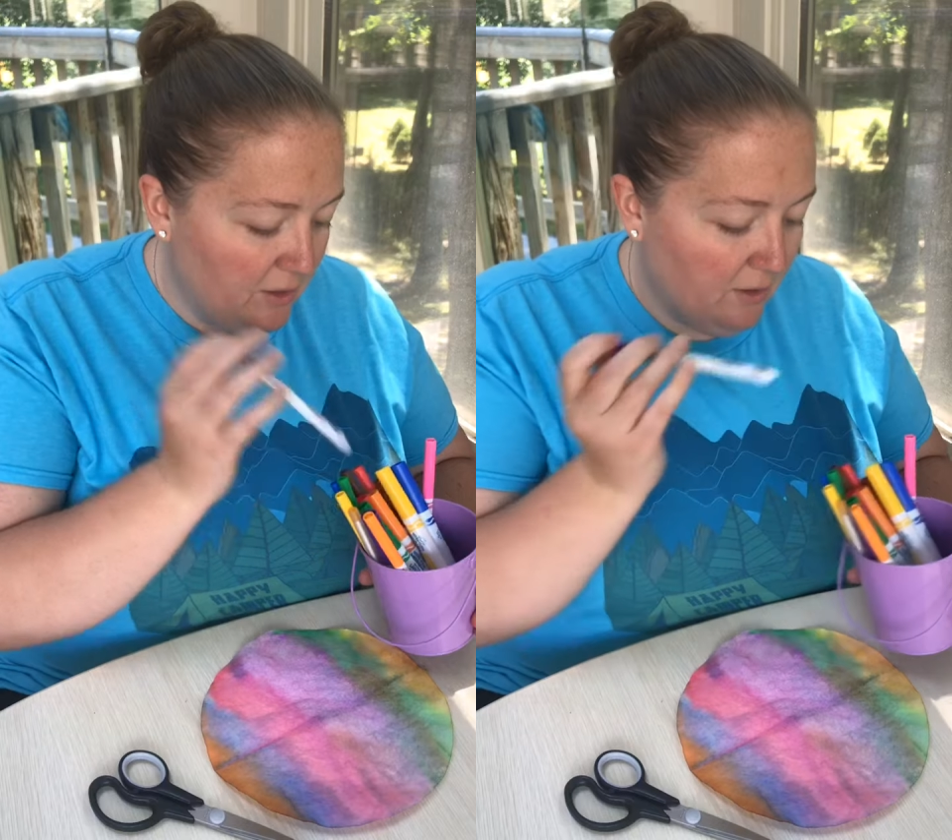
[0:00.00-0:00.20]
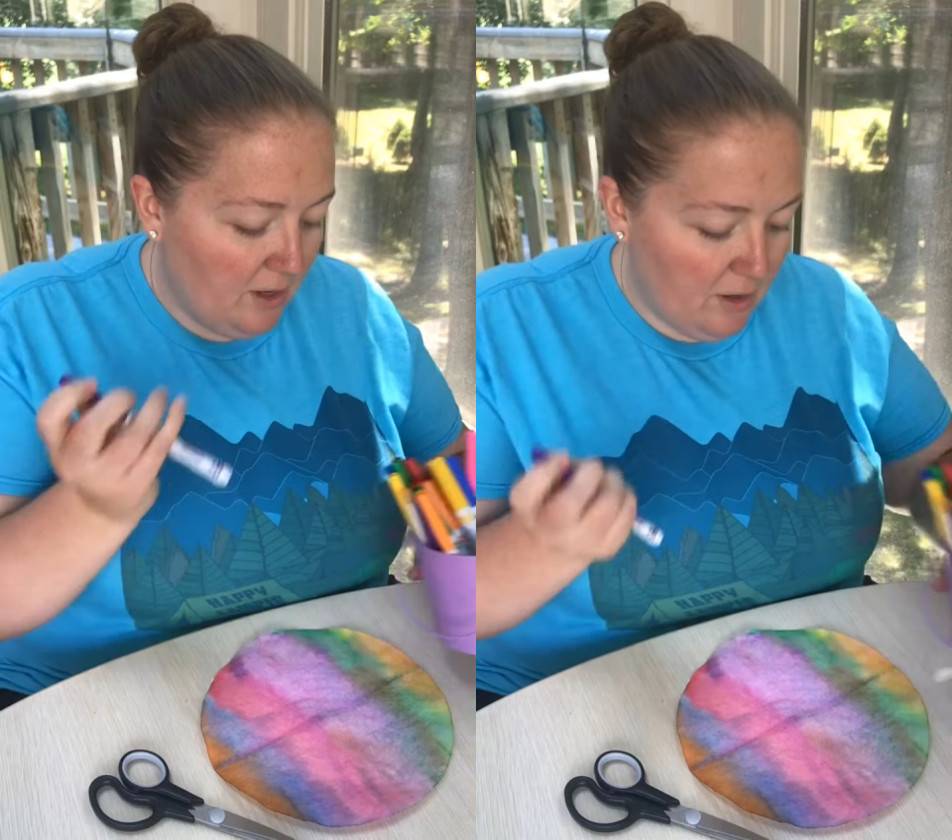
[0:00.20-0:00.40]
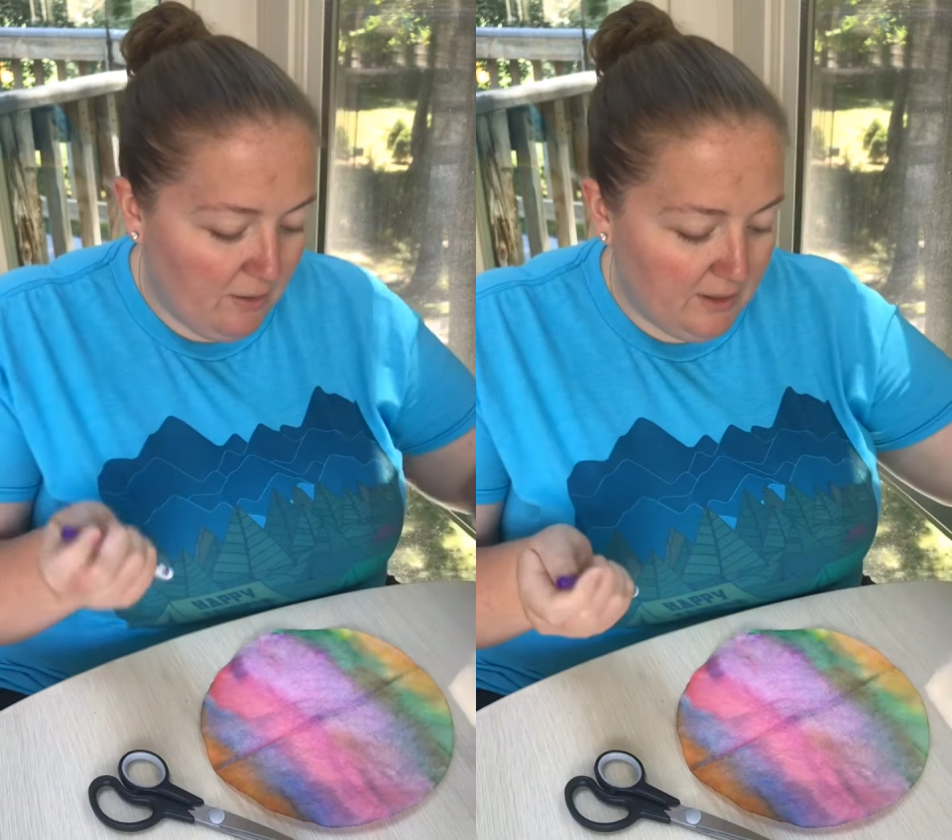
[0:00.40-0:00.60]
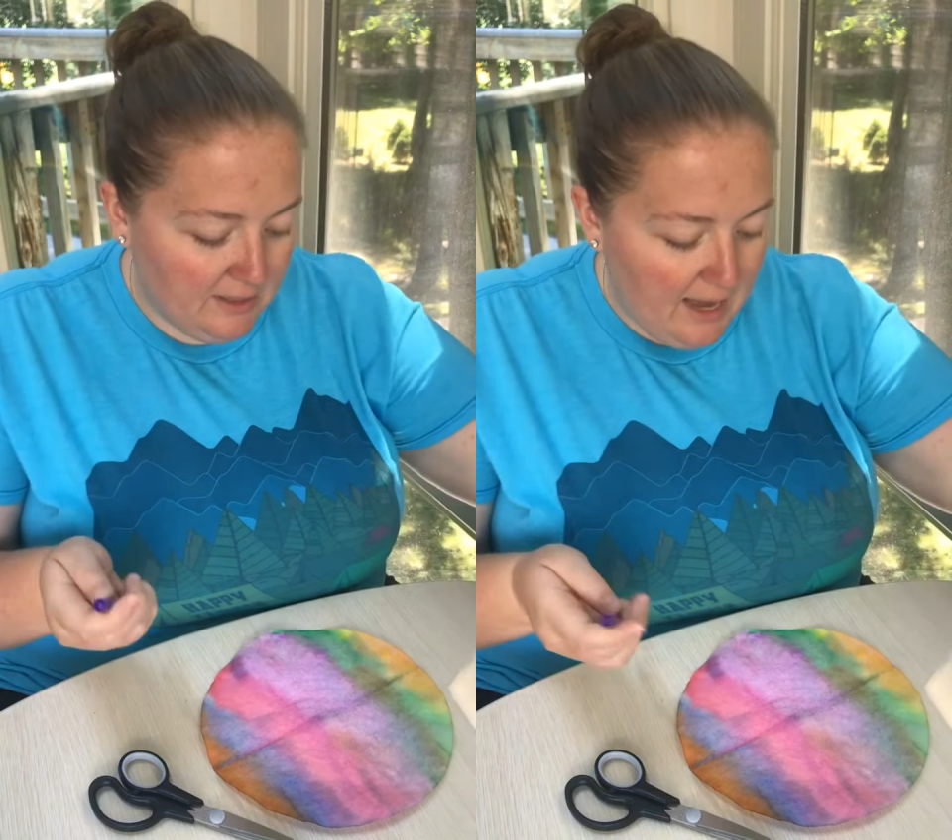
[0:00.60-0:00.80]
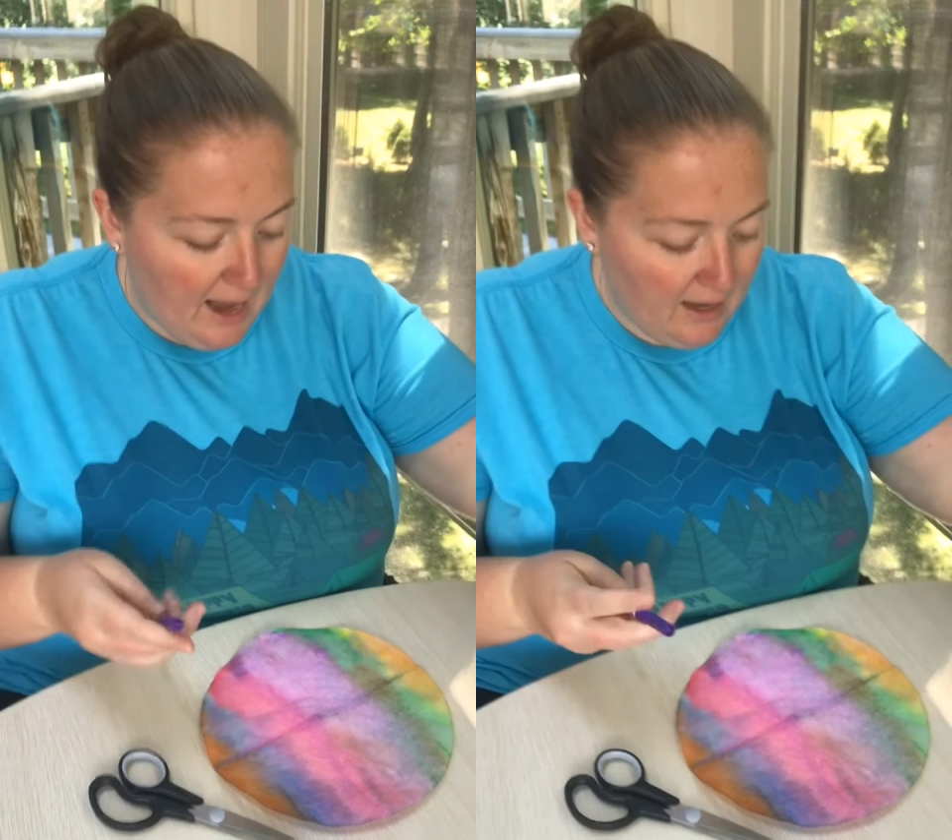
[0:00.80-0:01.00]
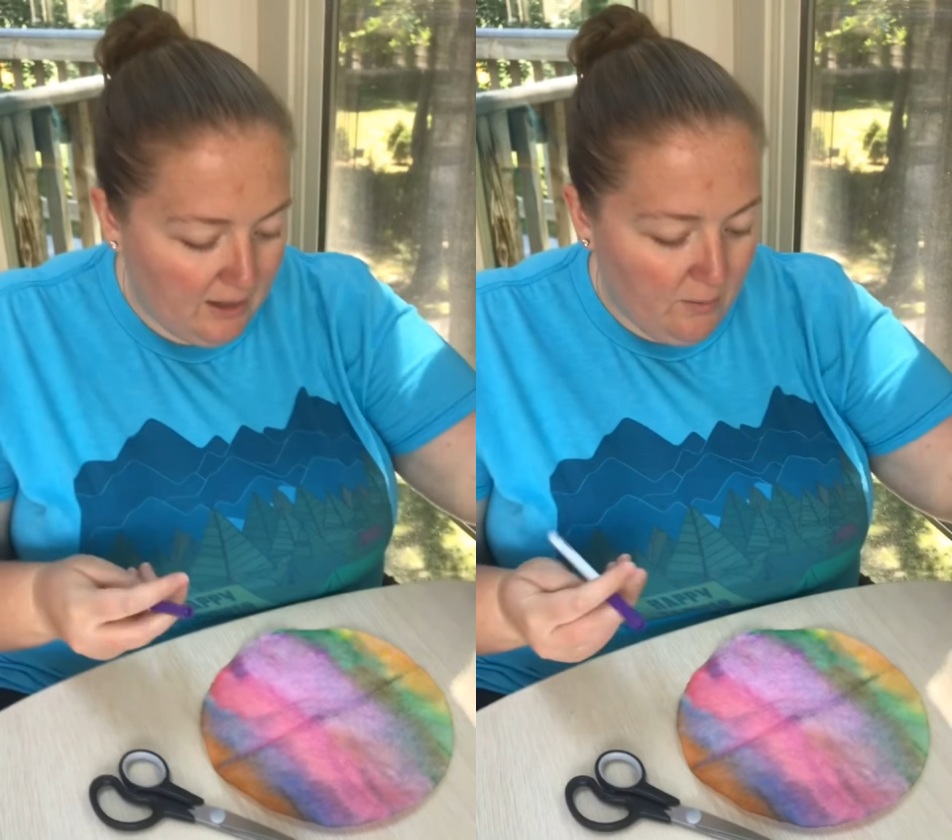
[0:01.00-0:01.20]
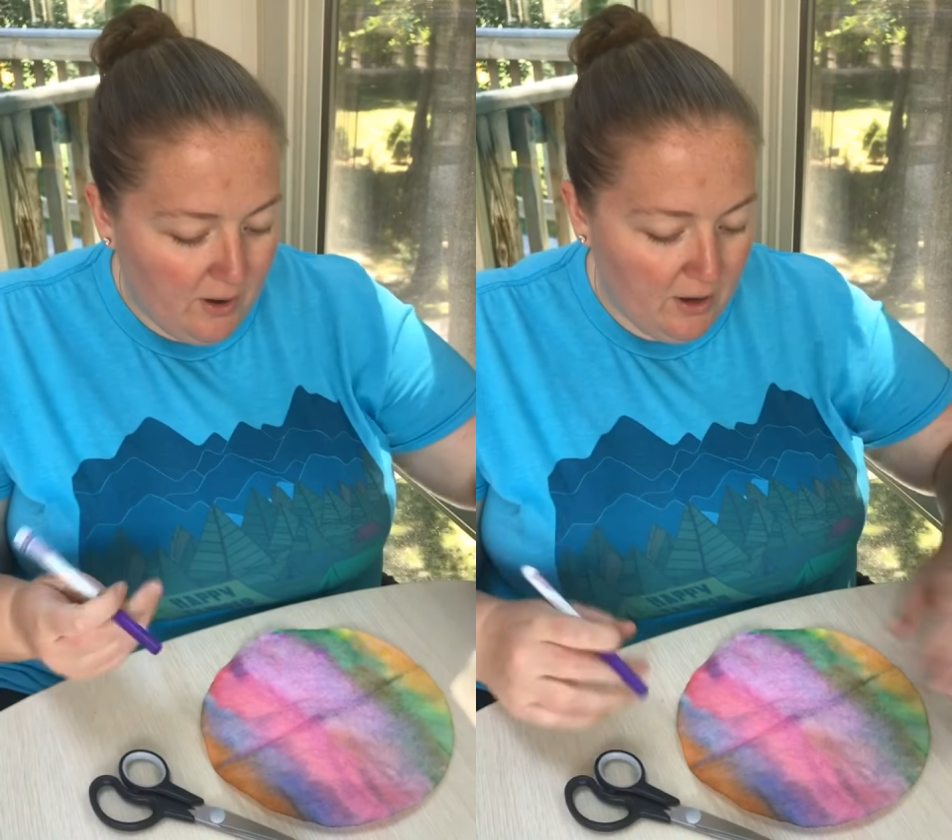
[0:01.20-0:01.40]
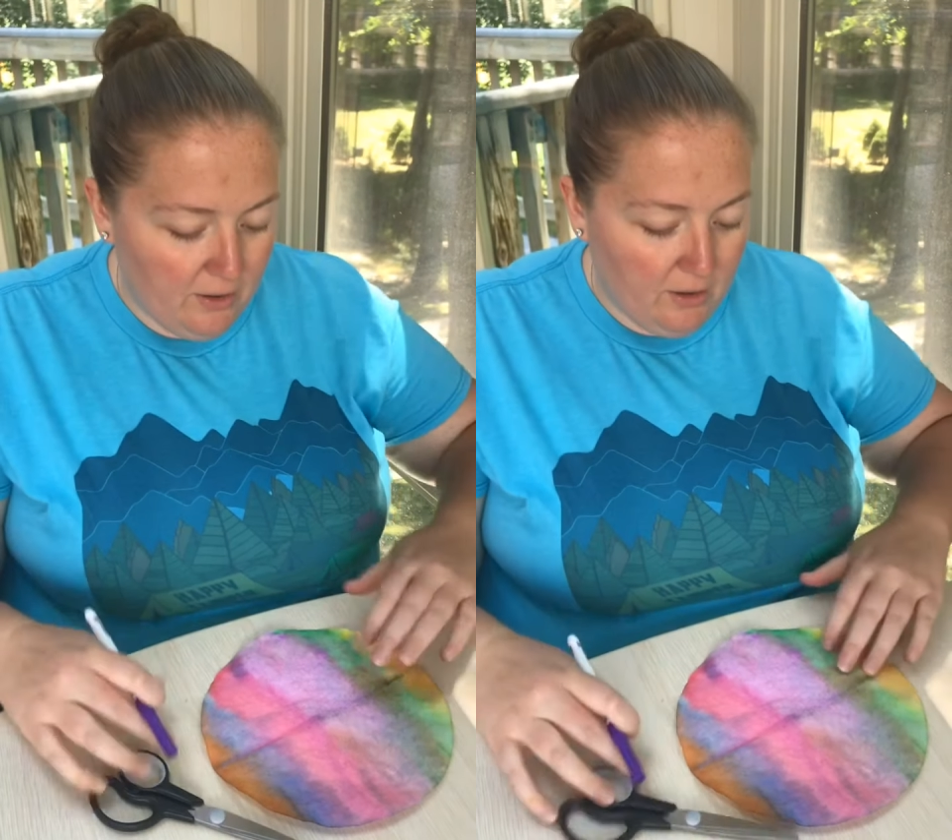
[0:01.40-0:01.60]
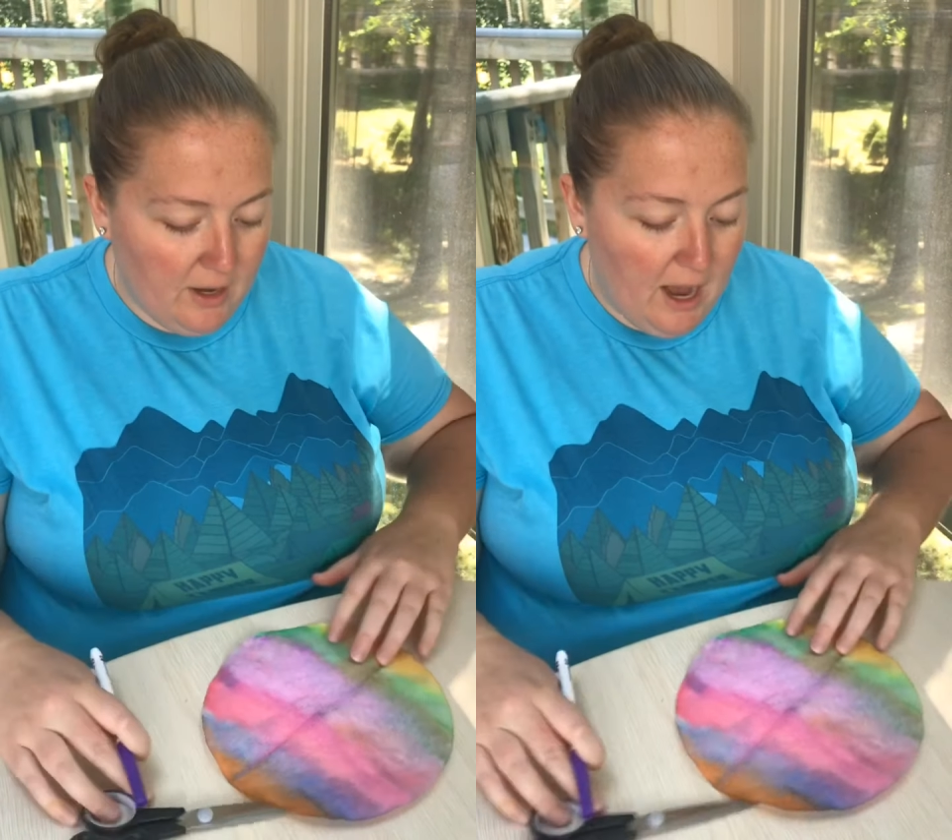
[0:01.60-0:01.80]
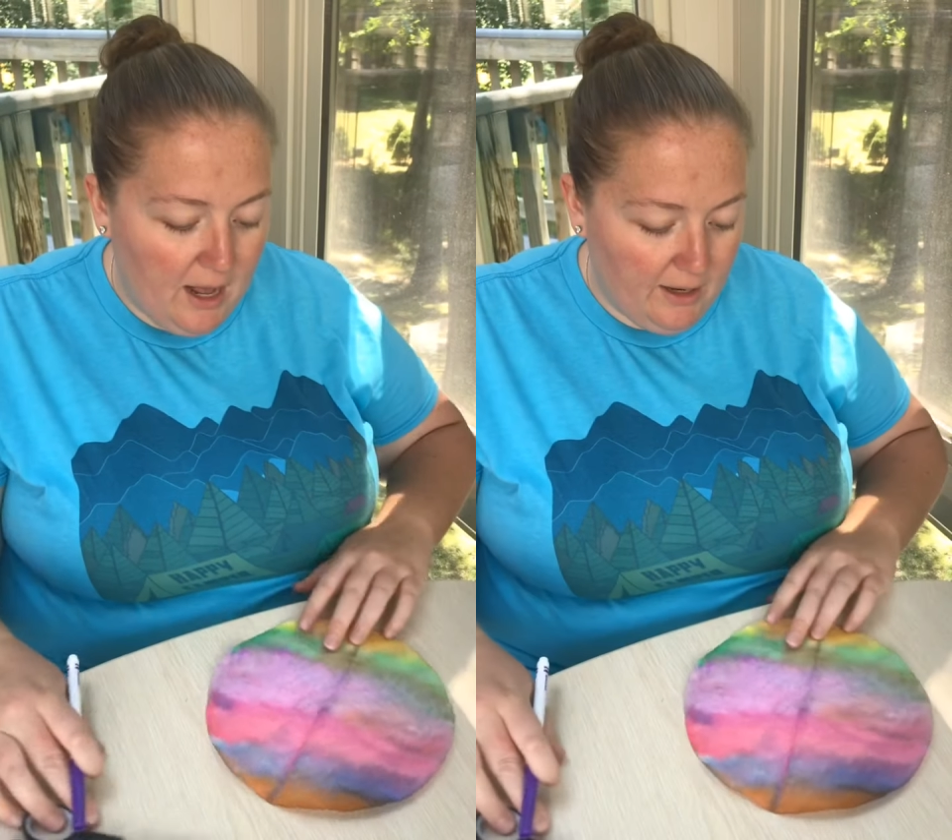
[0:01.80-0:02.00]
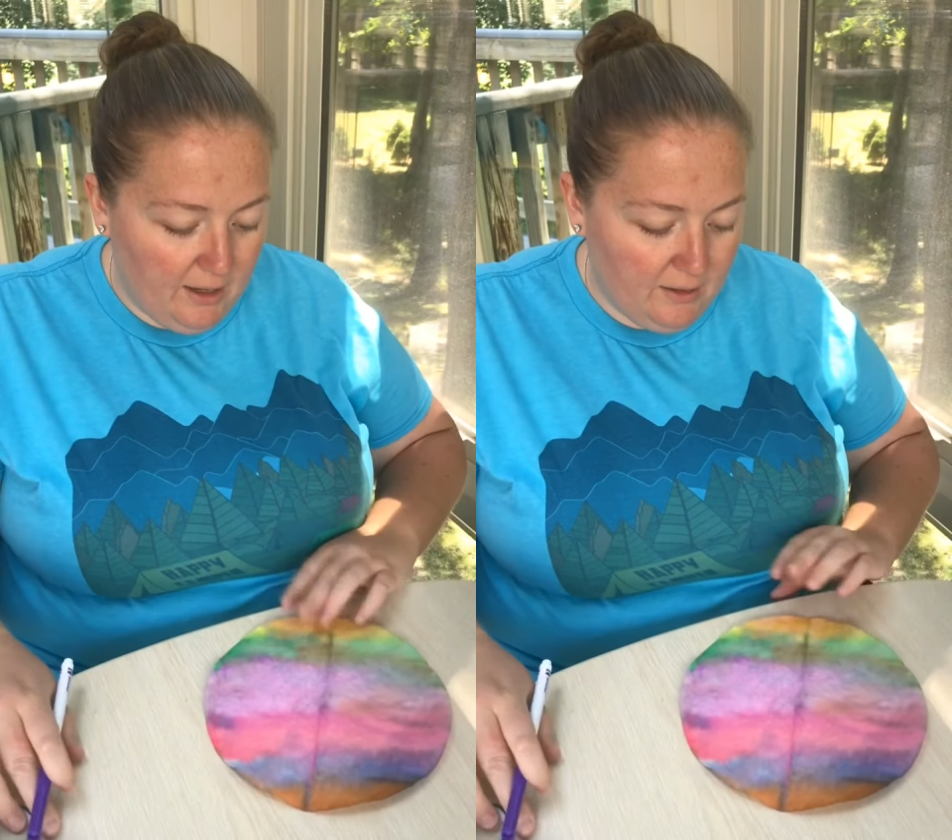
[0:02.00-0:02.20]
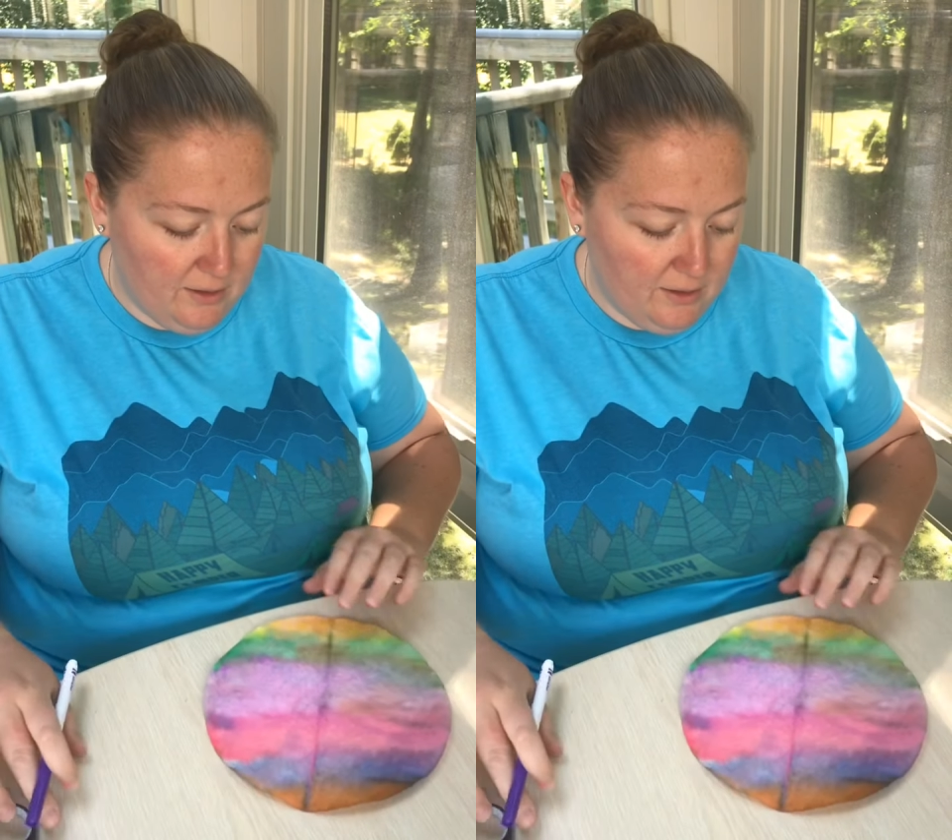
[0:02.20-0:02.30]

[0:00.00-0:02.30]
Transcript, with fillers: so they know exactly where they're cutting.